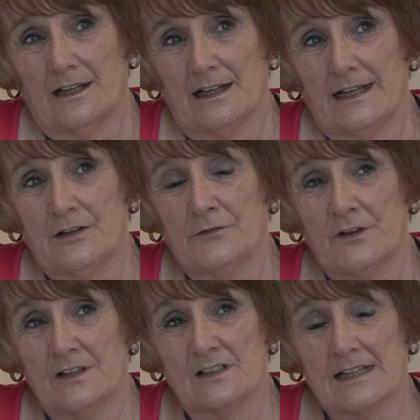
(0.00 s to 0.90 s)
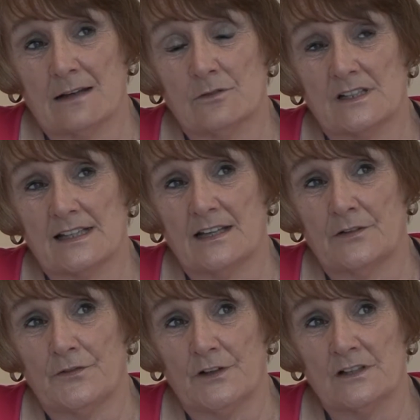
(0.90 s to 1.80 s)
in the first, I would say the
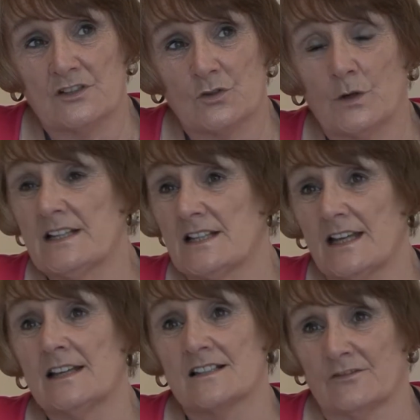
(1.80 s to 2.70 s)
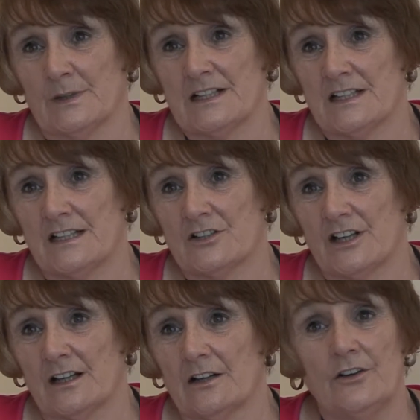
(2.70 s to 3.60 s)
first 20 years of my
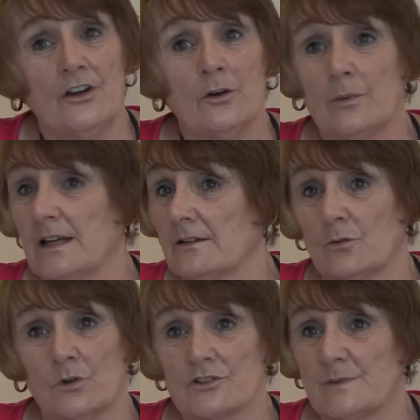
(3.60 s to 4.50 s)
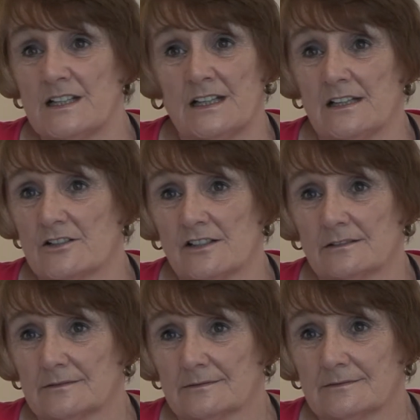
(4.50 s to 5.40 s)
teaching, nobody ever watched me teach.
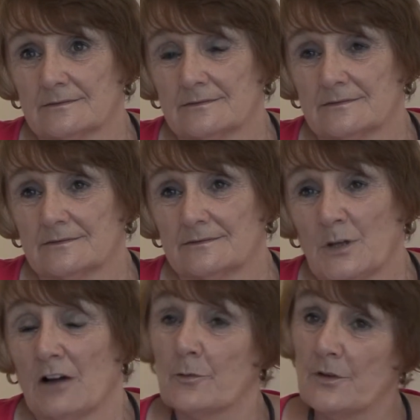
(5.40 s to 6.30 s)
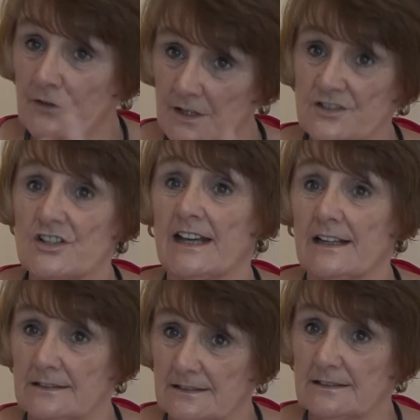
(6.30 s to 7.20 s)
Apart from the first
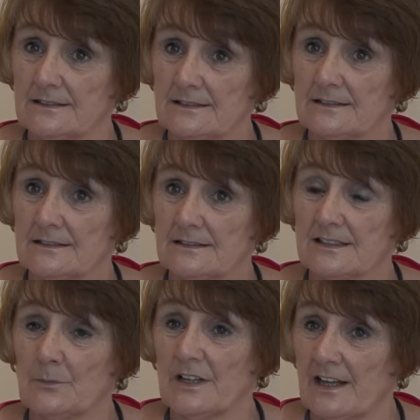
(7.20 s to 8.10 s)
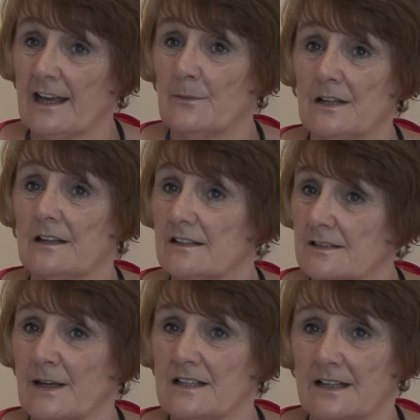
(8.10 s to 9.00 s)
year, somebody came in, an
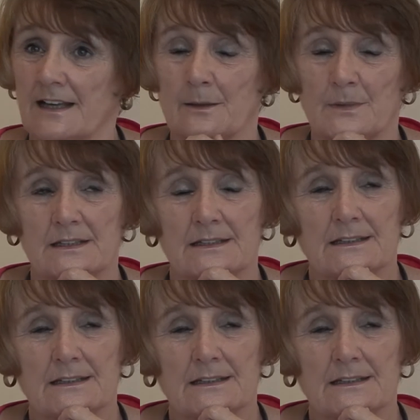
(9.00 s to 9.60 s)
inspector came in,